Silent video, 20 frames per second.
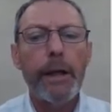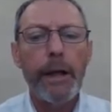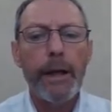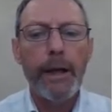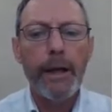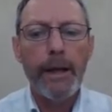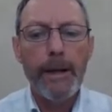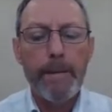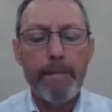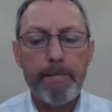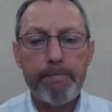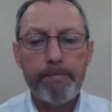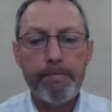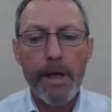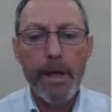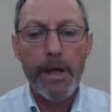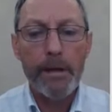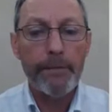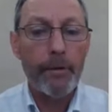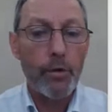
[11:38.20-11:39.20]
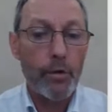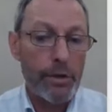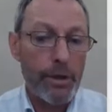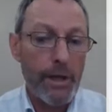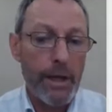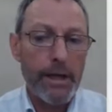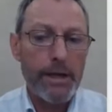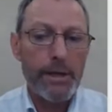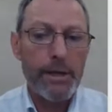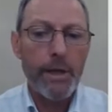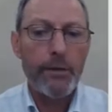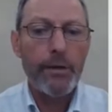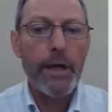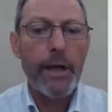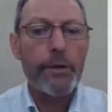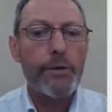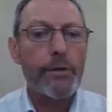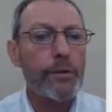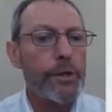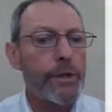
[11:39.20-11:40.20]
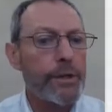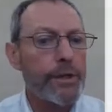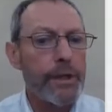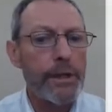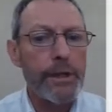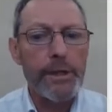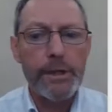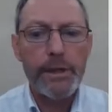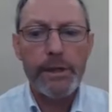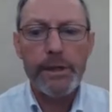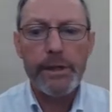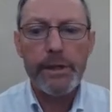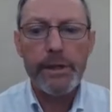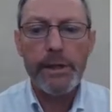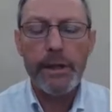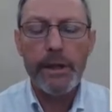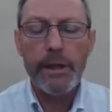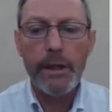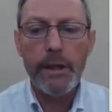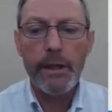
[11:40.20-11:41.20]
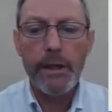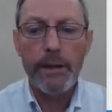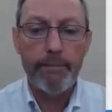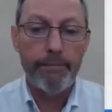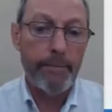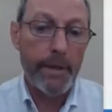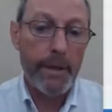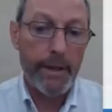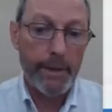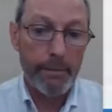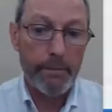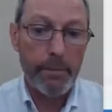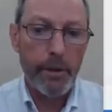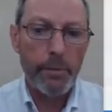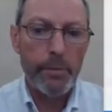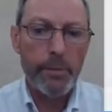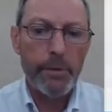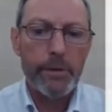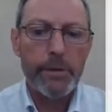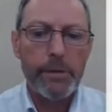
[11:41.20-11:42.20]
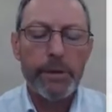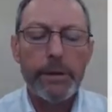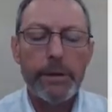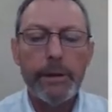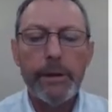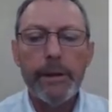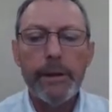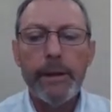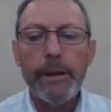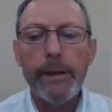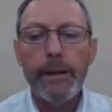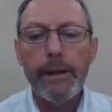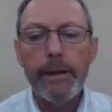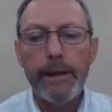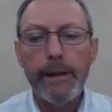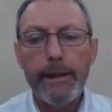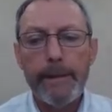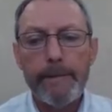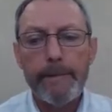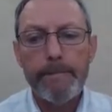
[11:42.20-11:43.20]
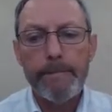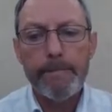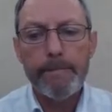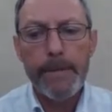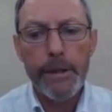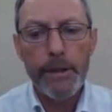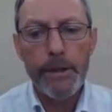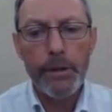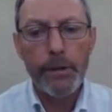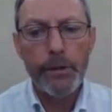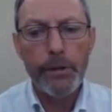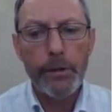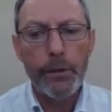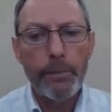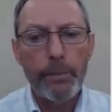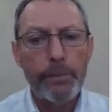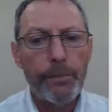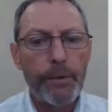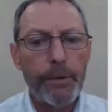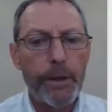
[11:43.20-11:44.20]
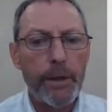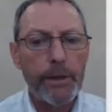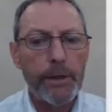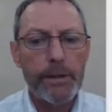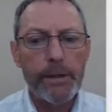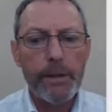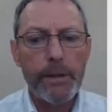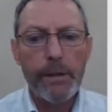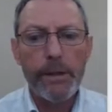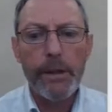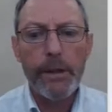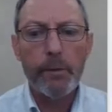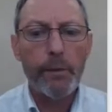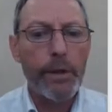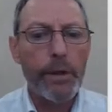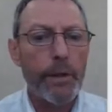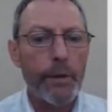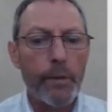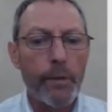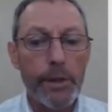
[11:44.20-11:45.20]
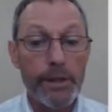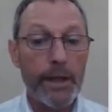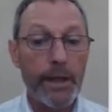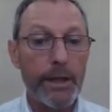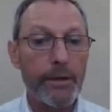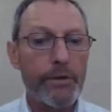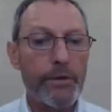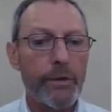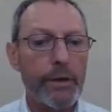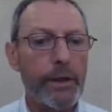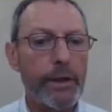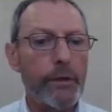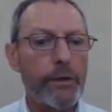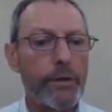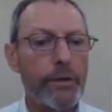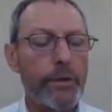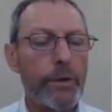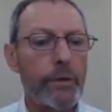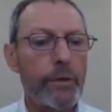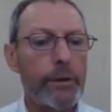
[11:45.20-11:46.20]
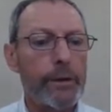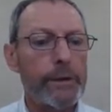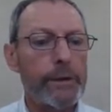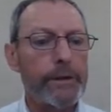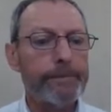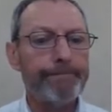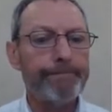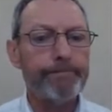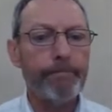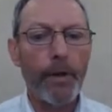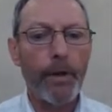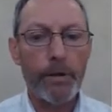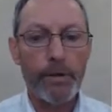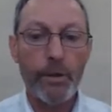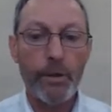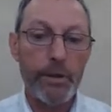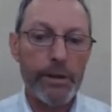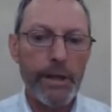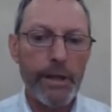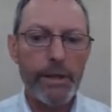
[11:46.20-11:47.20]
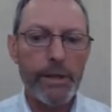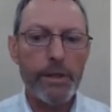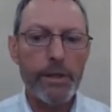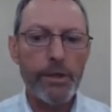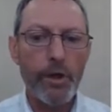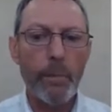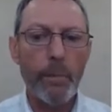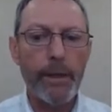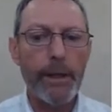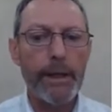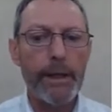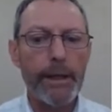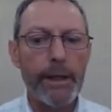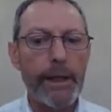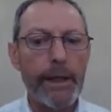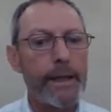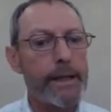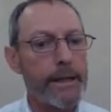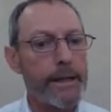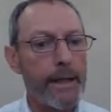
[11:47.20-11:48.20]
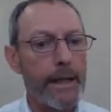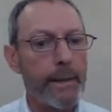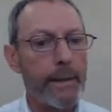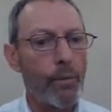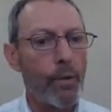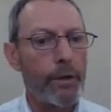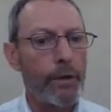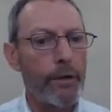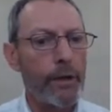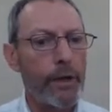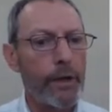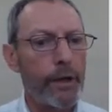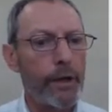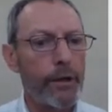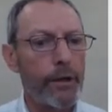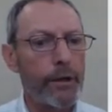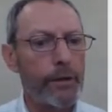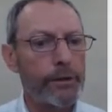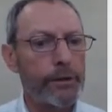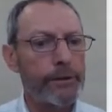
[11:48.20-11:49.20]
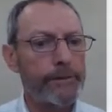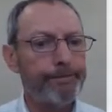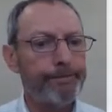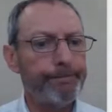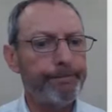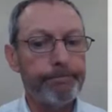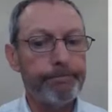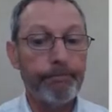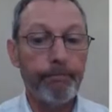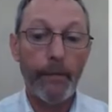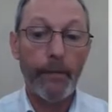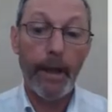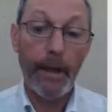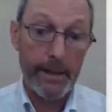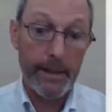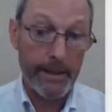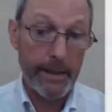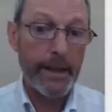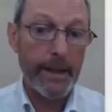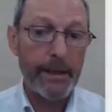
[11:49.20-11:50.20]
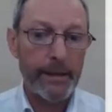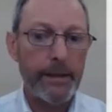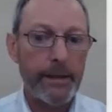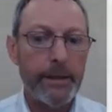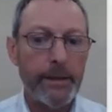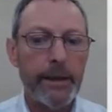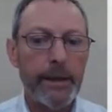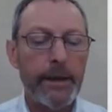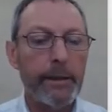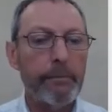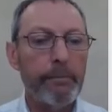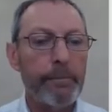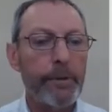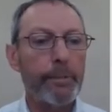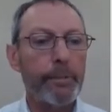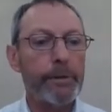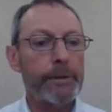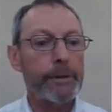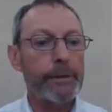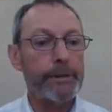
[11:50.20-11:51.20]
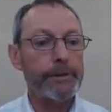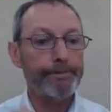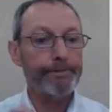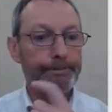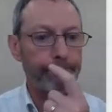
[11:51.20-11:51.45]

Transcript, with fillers: Um, and of course, it has no natural diseases uh, at the moment um, in Europe that uh, that would otherwise naturally control it. So it tends to dominate the landscape where it occurs, and and indeed in property.